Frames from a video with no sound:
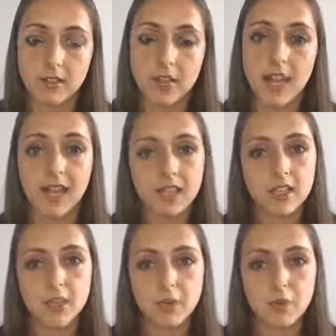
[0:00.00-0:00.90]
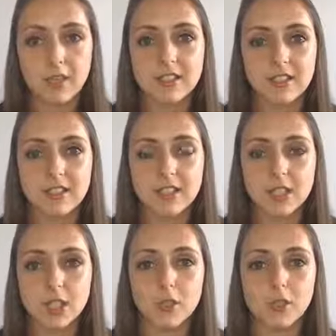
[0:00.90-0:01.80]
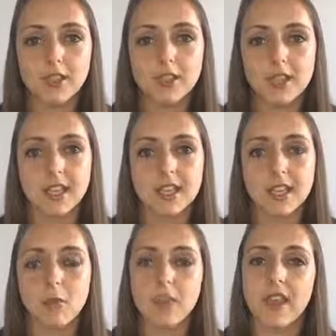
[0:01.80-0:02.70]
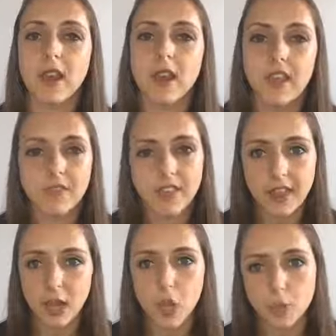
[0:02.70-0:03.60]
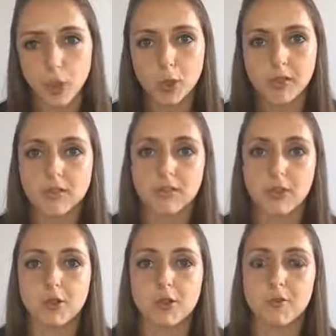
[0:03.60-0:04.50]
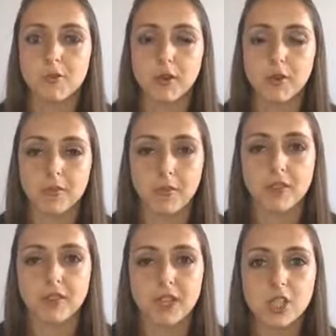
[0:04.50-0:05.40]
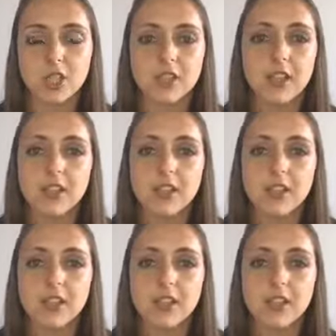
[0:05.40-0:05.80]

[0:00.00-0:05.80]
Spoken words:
And another reason that you can then say to them when they are having their low moments of motivation,